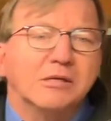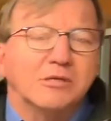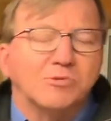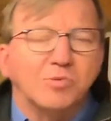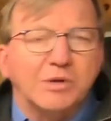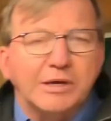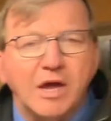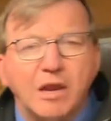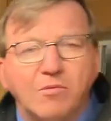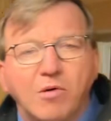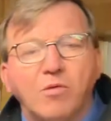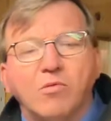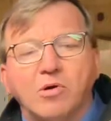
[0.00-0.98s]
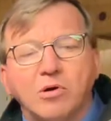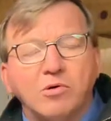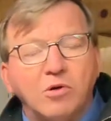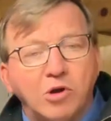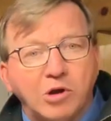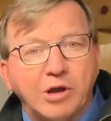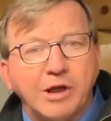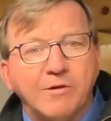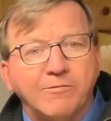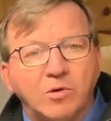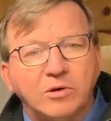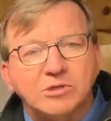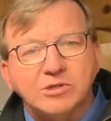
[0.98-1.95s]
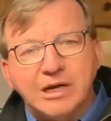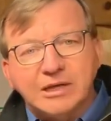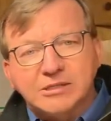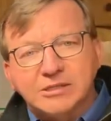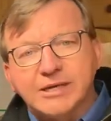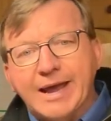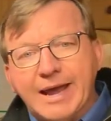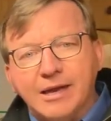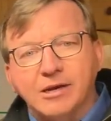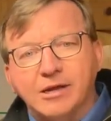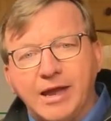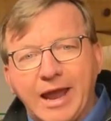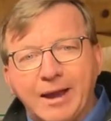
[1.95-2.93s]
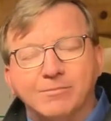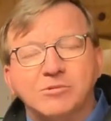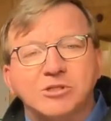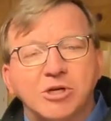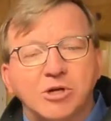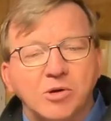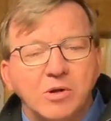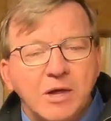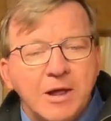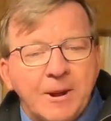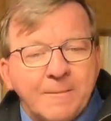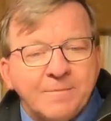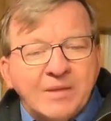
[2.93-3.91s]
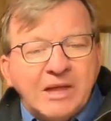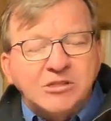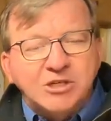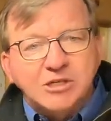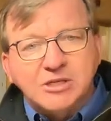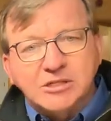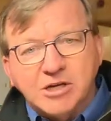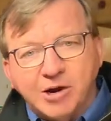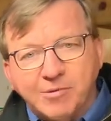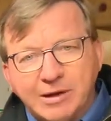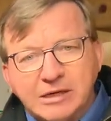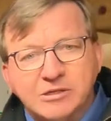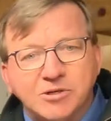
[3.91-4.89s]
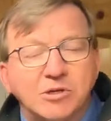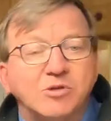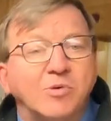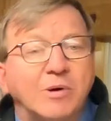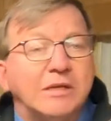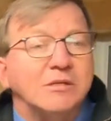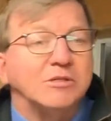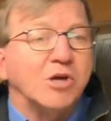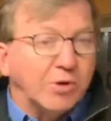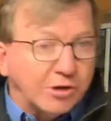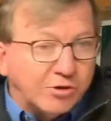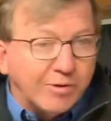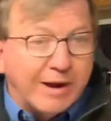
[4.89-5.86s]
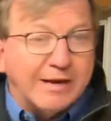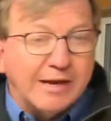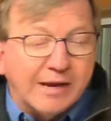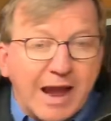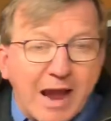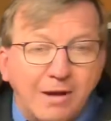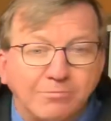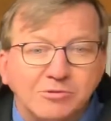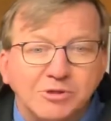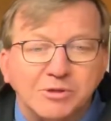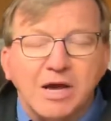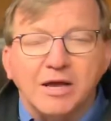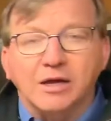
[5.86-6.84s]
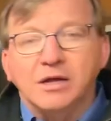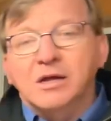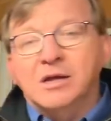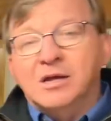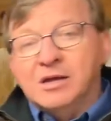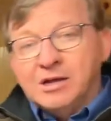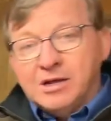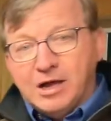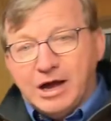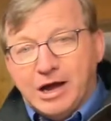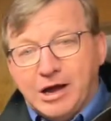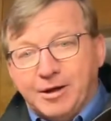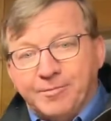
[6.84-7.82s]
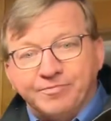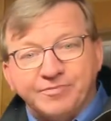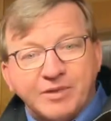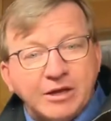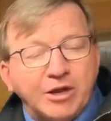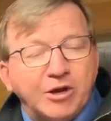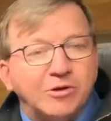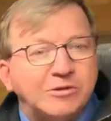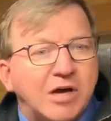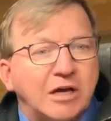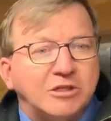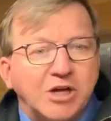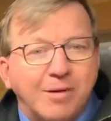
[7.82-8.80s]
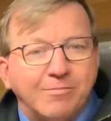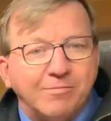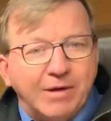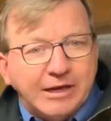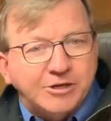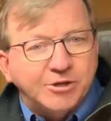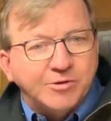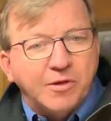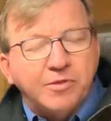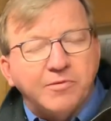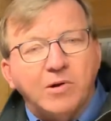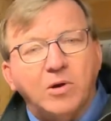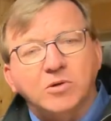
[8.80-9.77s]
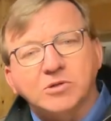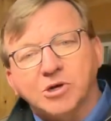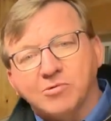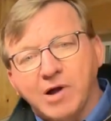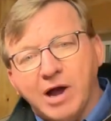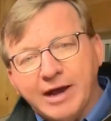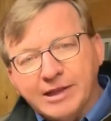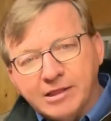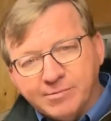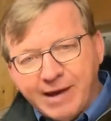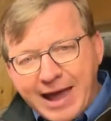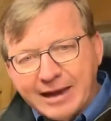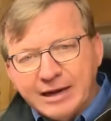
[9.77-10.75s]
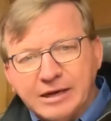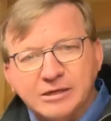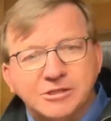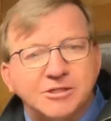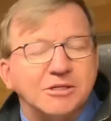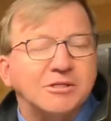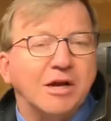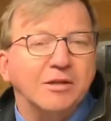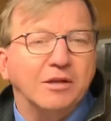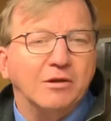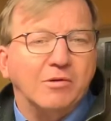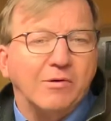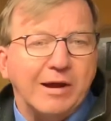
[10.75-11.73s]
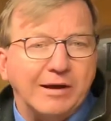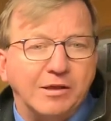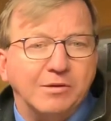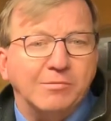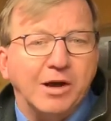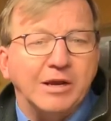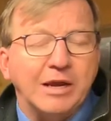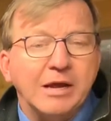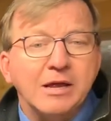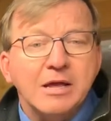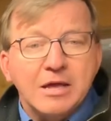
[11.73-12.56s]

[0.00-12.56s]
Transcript: is really kind of what we're looking for. So that's the end game. So just as our Minnesota Twins go to training camp to kind of, touch up, make sure their throws are right, the batting is just on right on the money,